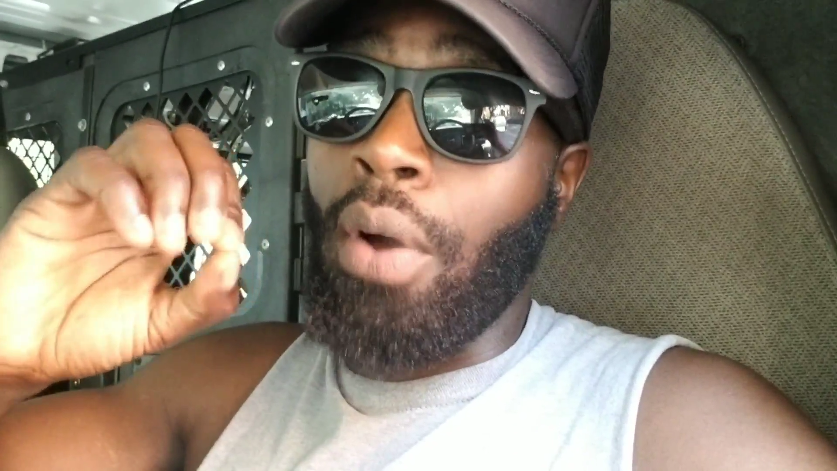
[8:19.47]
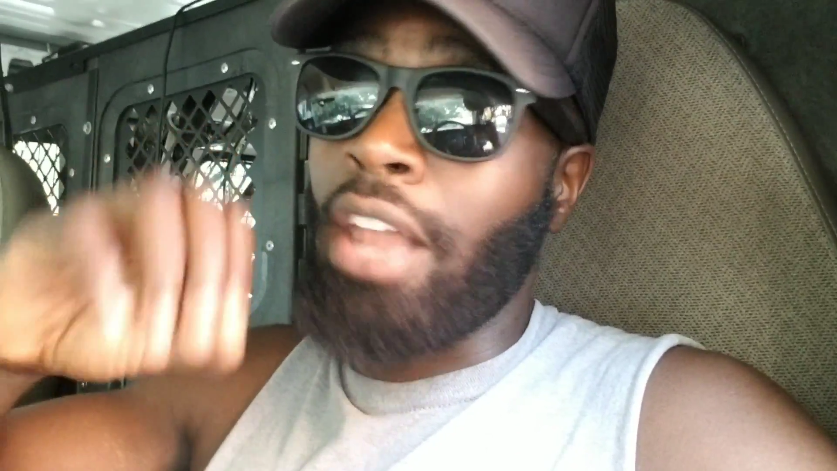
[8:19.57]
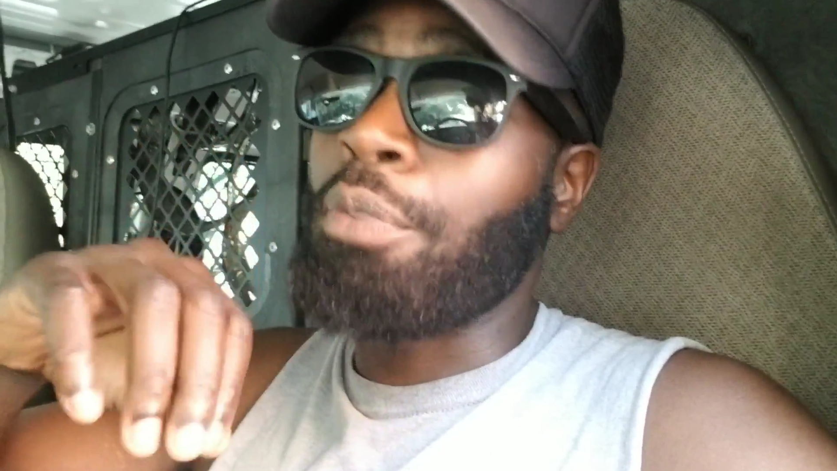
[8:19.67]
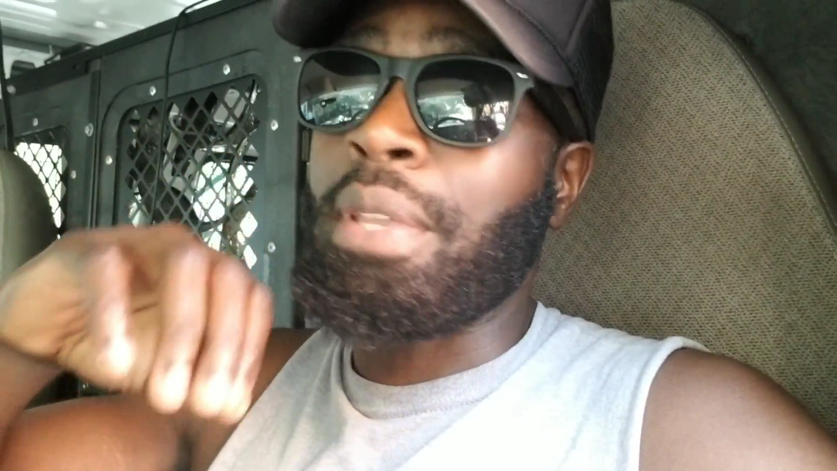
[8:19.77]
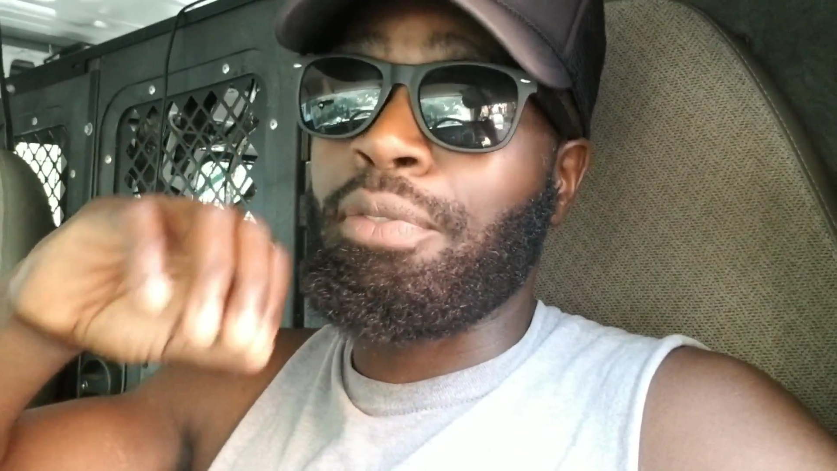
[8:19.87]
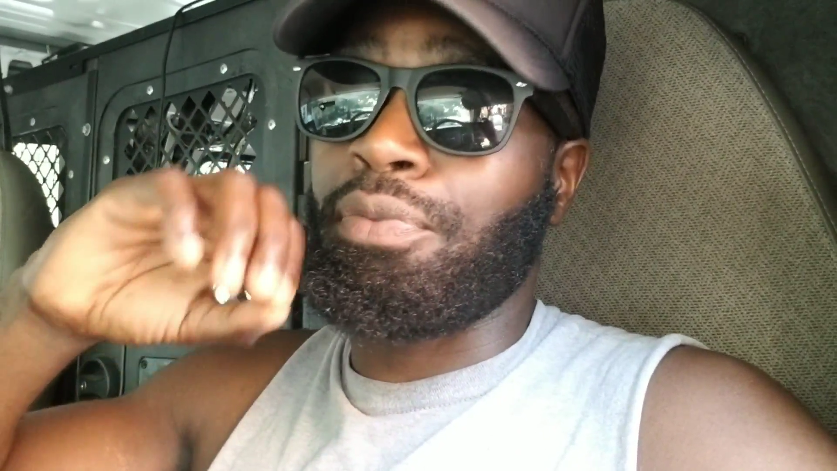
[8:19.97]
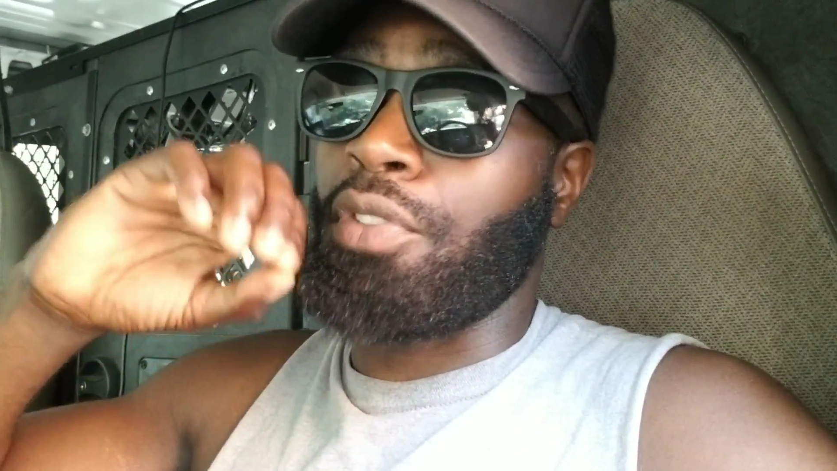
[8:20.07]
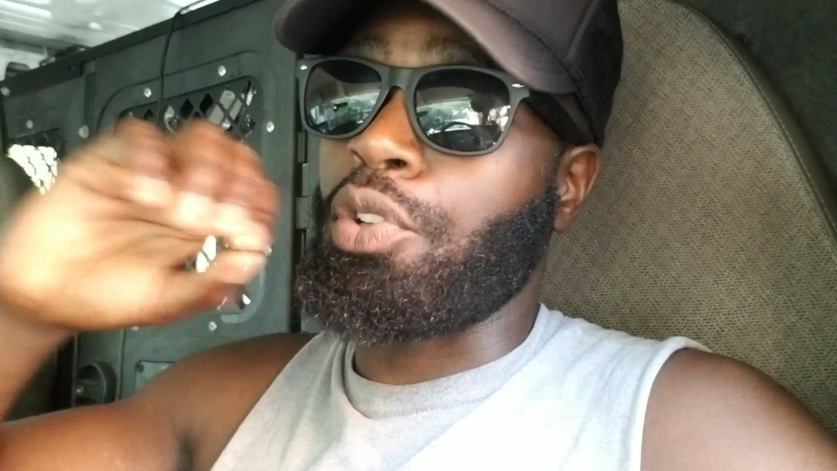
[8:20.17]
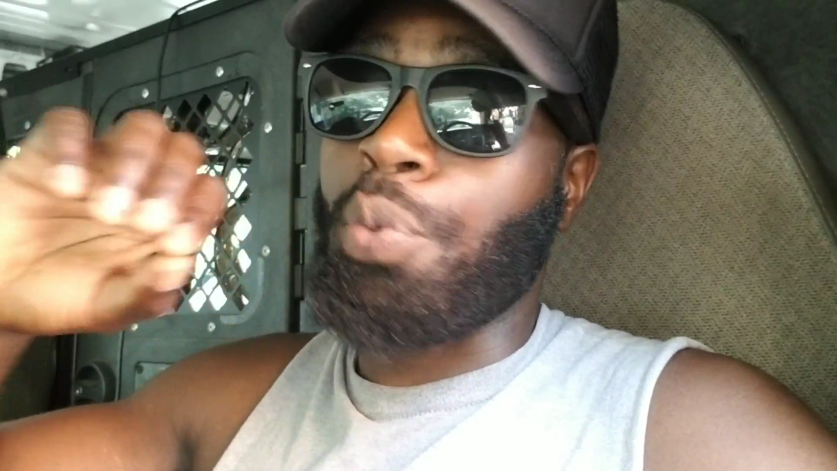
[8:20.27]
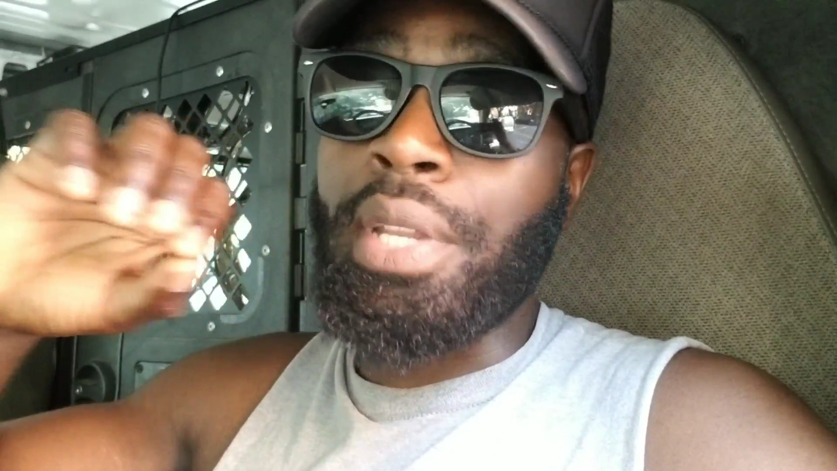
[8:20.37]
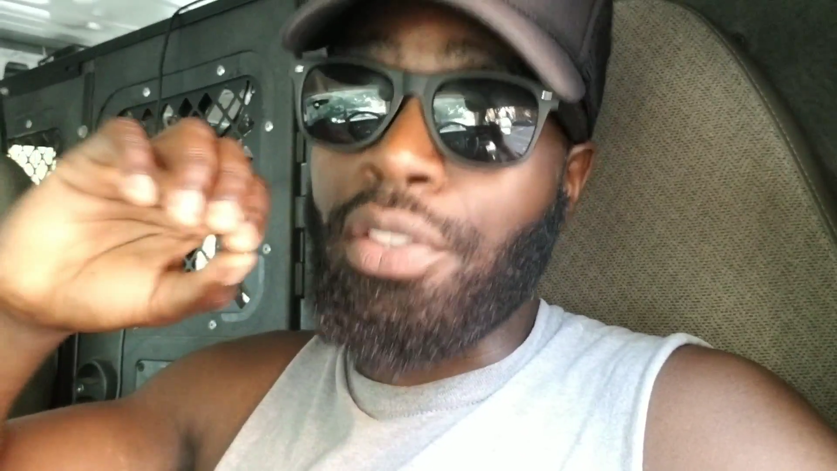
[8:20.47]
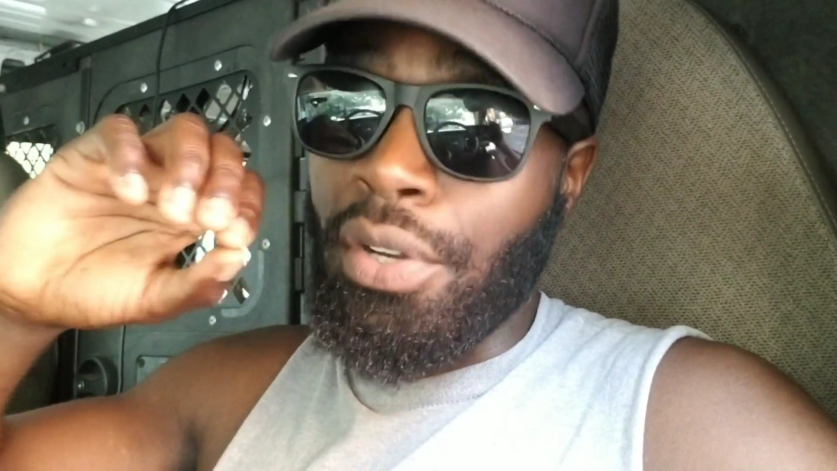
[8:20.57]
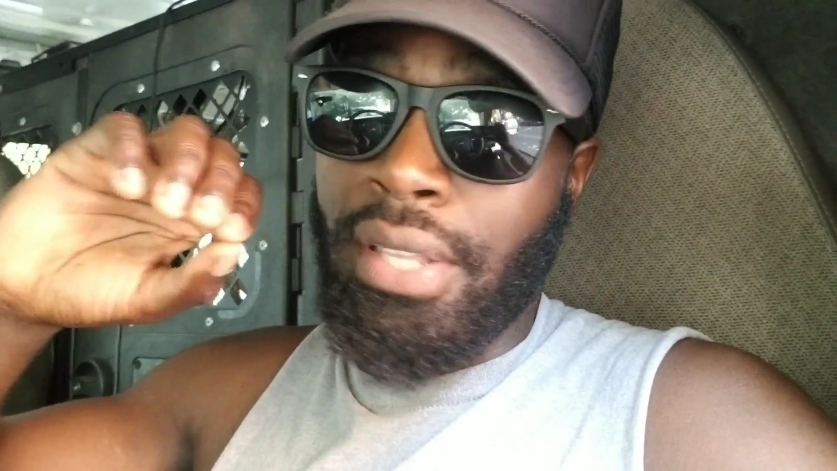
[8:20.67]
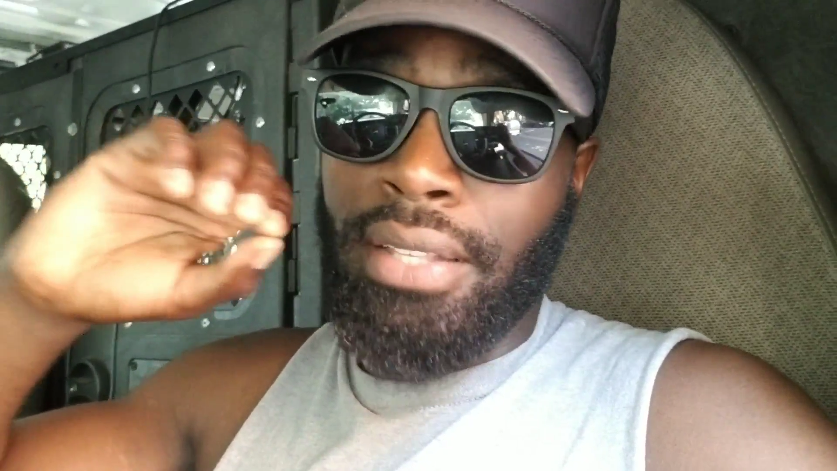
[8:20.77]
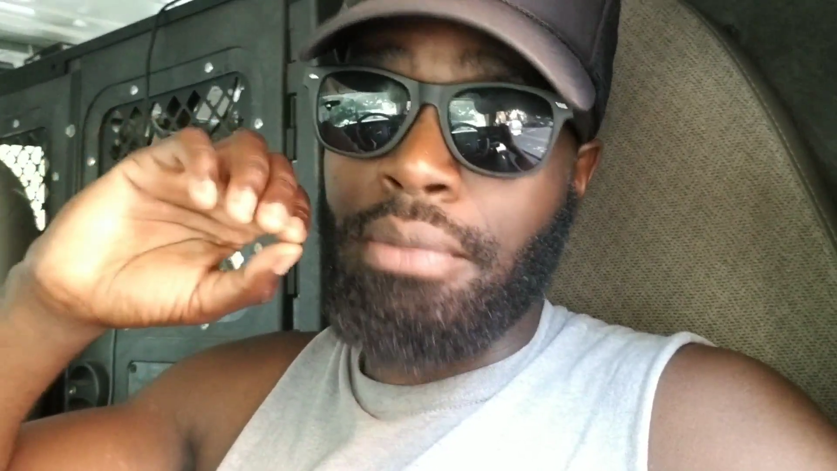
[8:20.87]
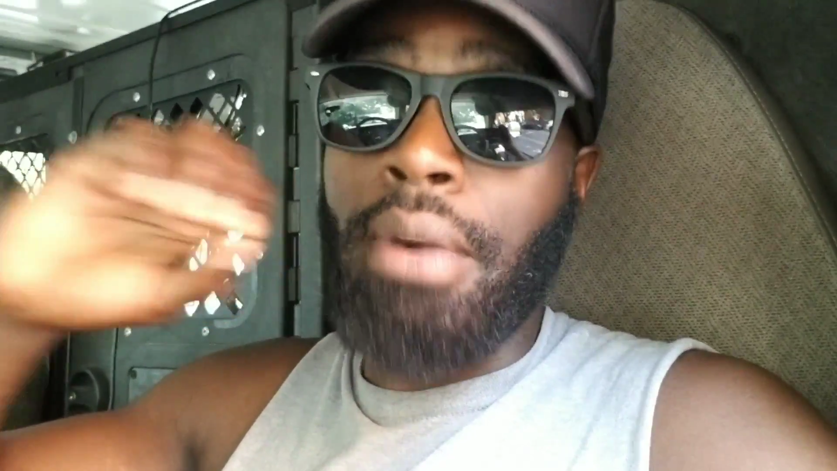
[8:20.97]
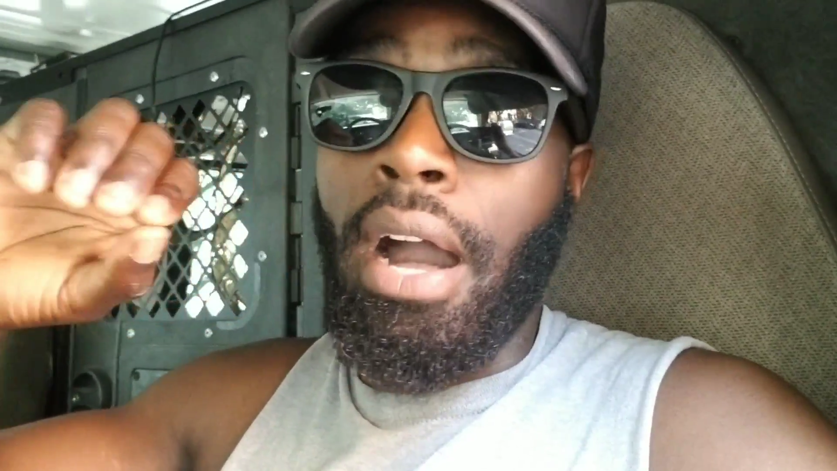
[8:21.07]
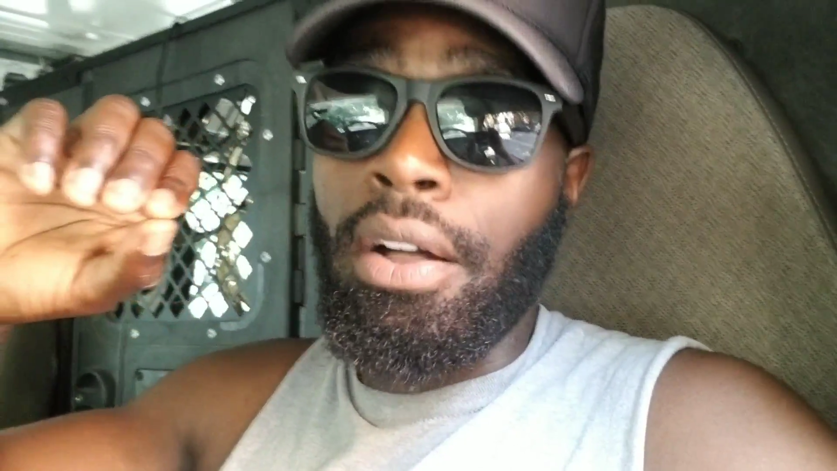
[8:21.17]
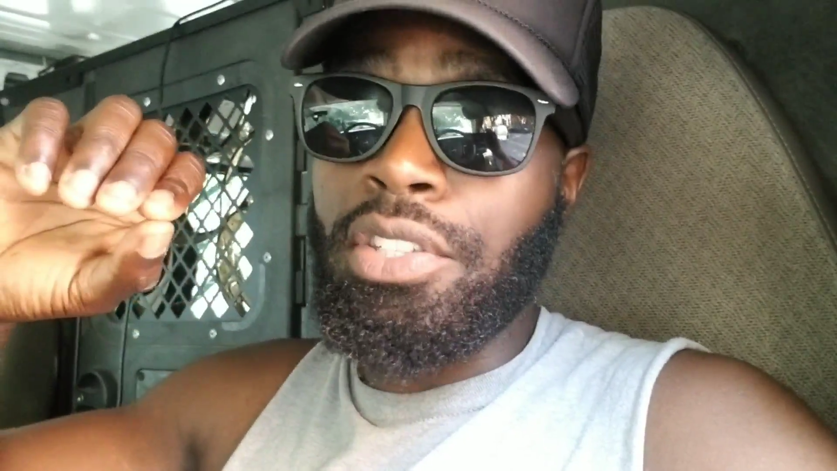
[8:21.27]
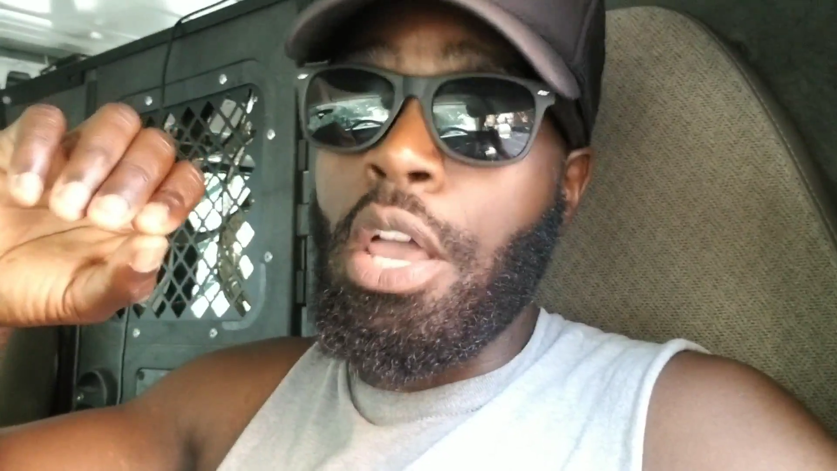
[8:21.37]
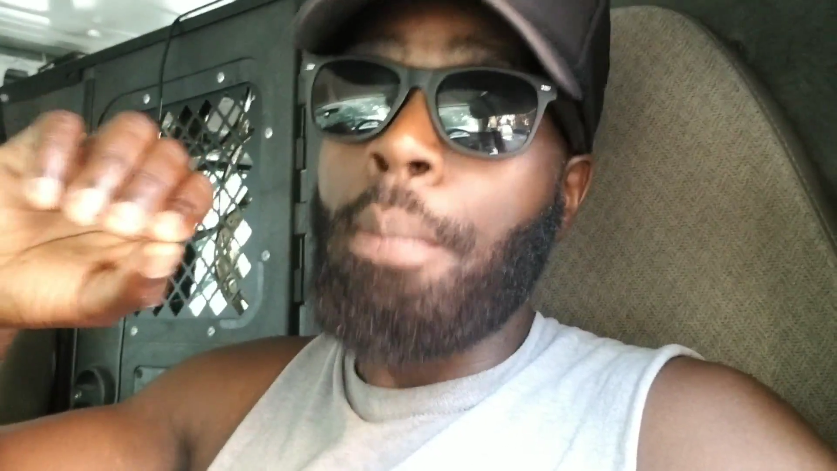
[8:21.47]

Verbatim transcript: I don't mean 20, 000 miles,